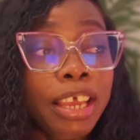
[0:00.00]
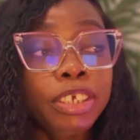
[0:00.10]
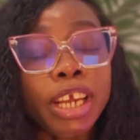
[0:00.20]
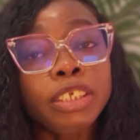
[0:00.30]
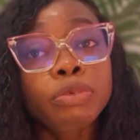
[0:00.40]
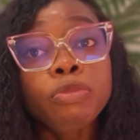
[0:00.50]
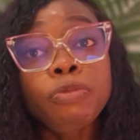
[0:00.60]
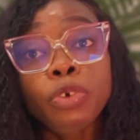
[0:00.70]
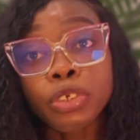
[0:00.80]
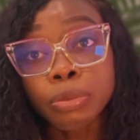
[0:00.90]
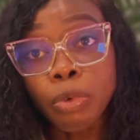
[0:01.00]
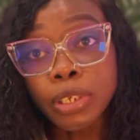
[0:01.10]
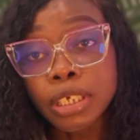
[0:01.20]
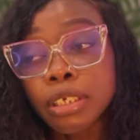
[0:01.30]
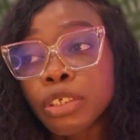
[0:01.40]
She has to move those
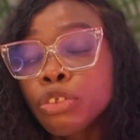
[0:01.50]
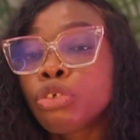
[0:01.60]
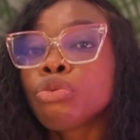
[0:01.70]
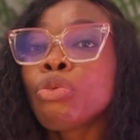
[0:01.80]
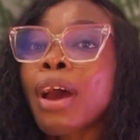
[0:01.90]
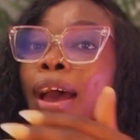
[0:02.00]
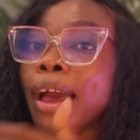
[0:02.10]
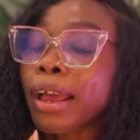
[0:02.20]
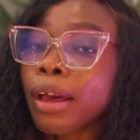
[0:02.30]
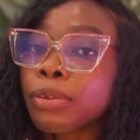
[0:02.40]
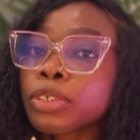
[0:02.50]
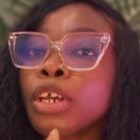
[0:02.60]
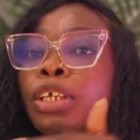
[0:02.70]
money to her account.